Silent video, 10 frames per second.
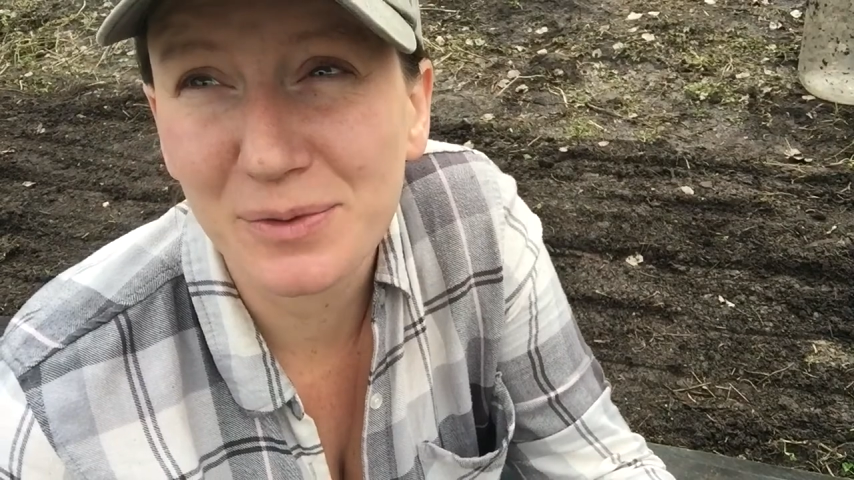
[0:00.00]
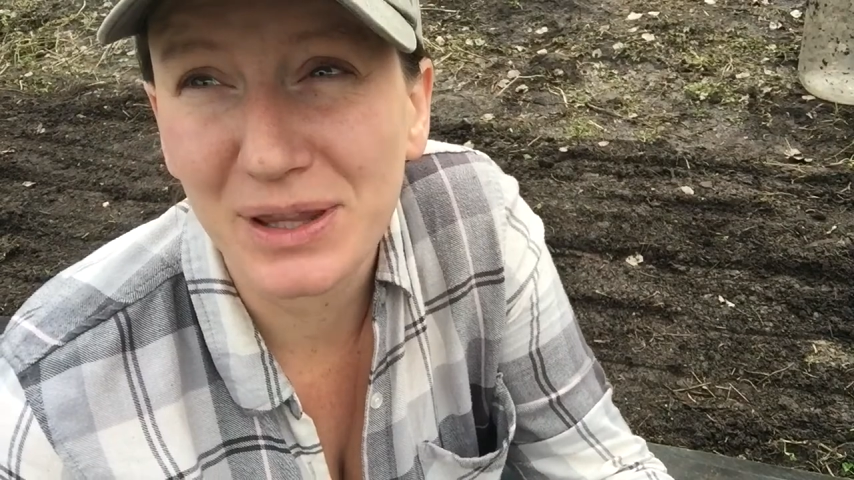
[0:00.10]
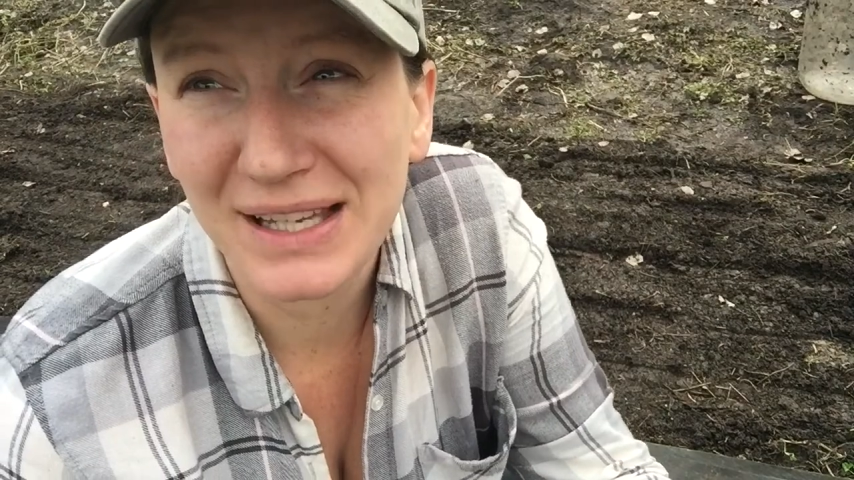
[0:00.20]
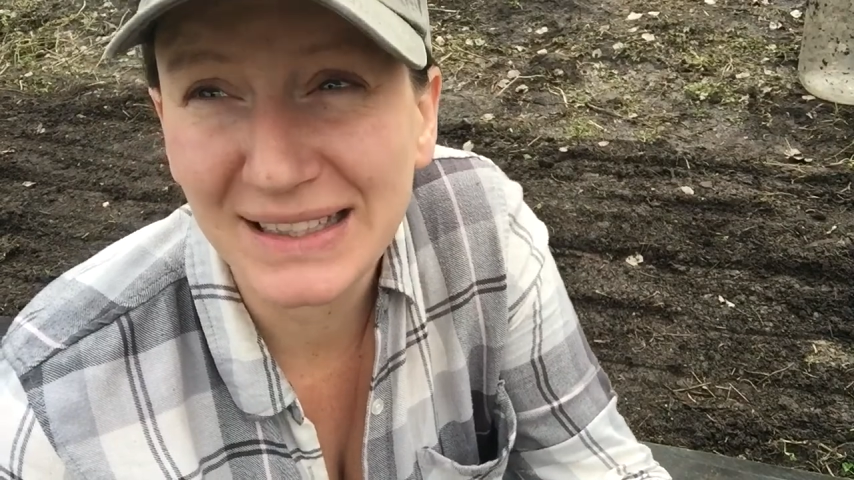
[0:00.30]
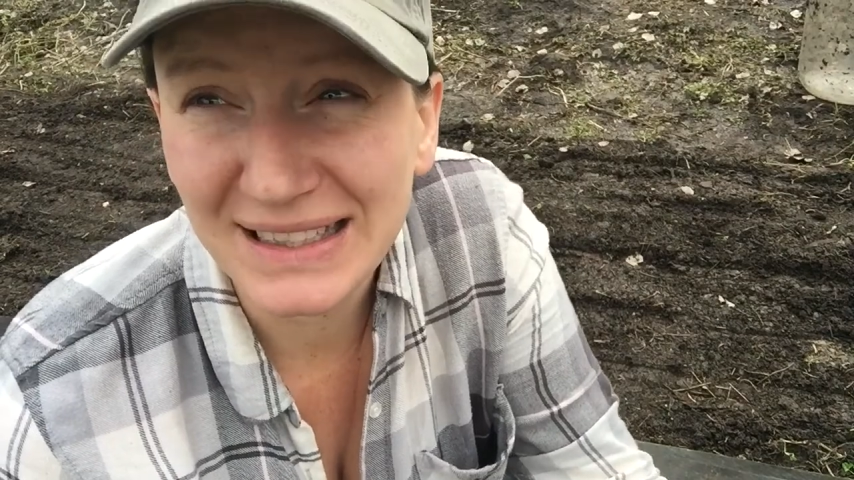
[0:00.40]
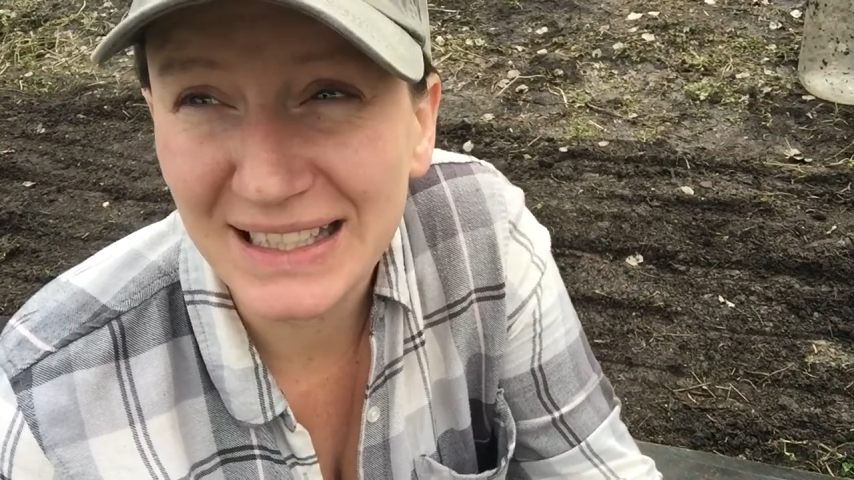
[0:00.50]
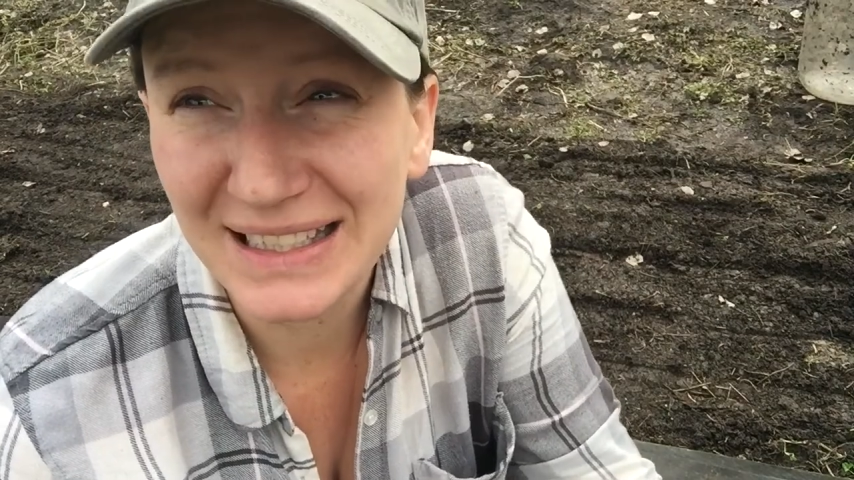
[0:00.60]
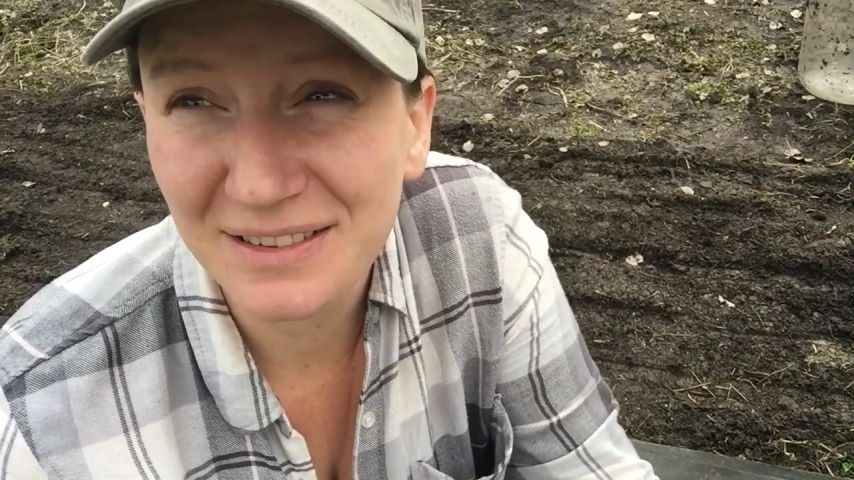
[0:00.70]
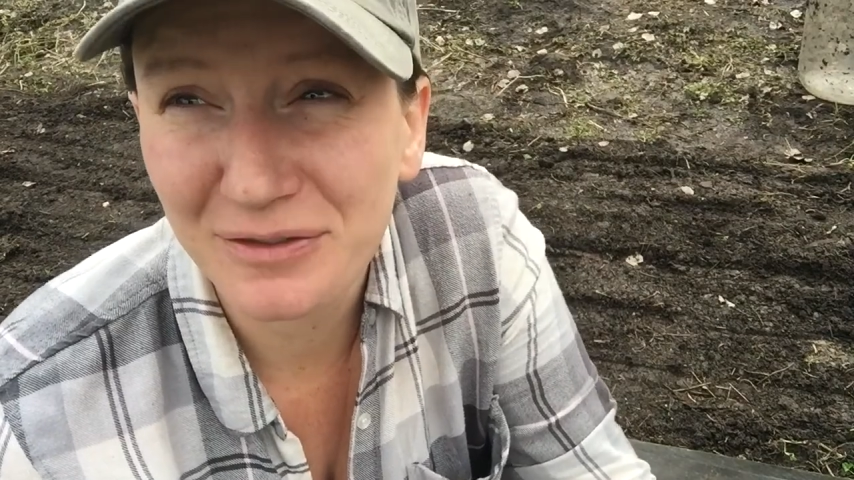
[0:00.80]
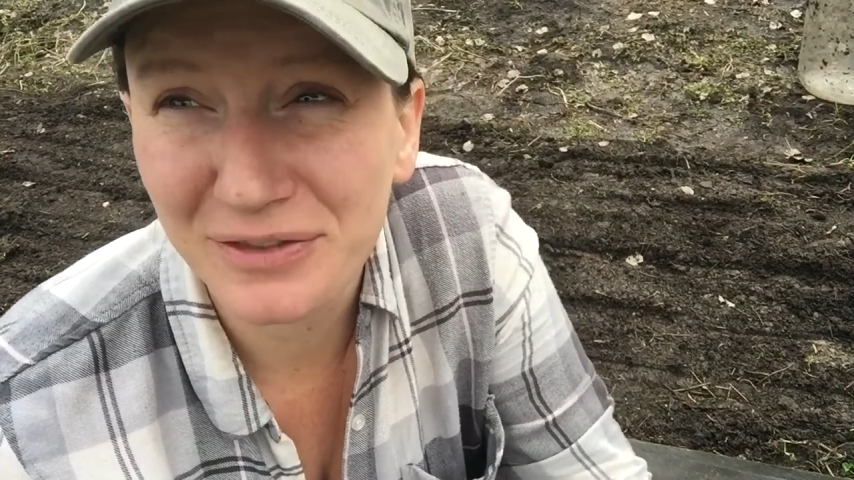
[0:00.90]
with
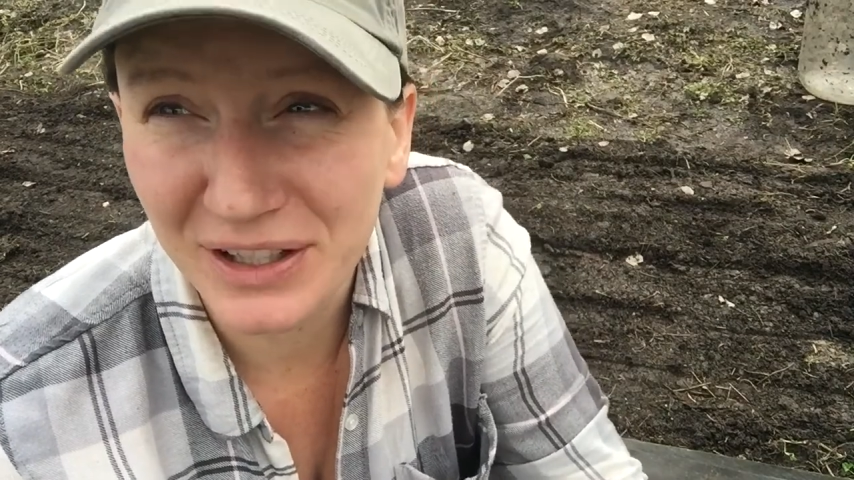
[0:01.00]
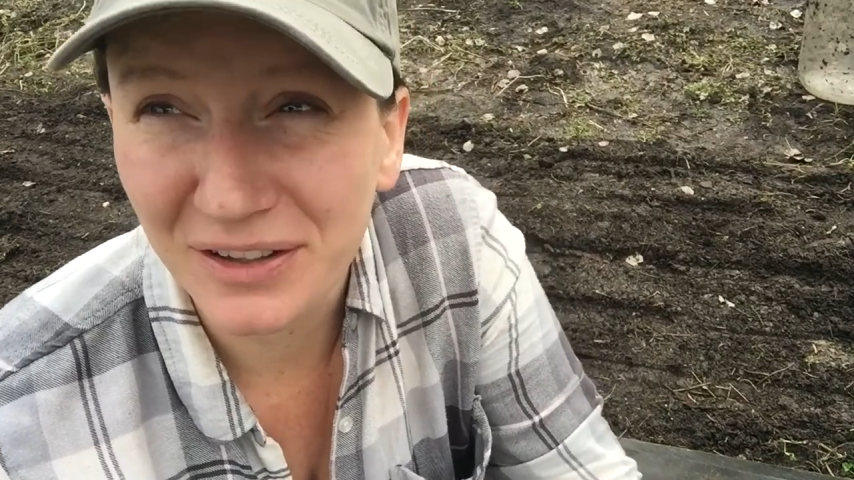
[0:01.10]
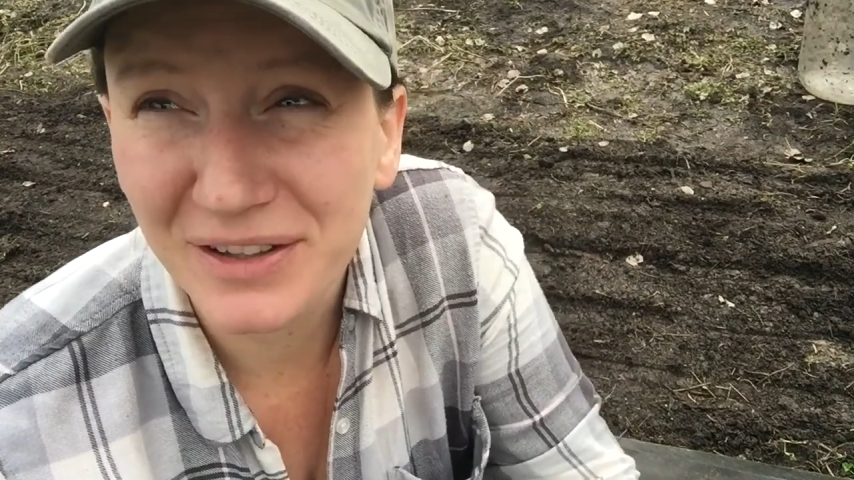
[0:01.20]
clean fill